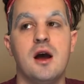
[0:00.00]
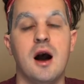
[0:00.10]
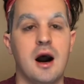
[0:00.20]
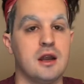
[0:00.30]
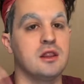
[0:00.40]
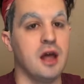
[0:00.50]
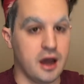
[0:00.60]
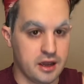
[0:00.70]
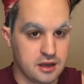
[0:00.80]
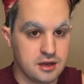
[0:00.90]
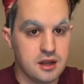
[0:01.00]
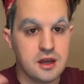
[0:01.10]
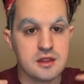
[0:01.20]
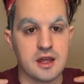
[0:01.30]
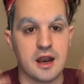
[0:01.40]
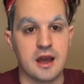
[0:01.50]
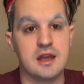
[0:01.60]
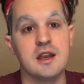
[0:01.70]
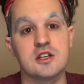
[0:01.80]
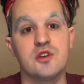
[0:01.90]
online that I
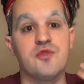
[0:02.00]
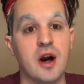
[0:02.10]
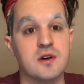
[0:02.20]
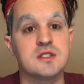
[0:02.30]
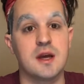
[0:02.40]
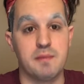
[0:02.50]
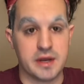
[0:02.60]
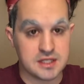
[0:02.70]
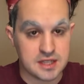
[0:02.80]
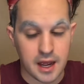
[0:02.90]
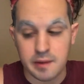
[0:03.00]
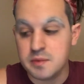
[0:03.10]
can actually follow step by step.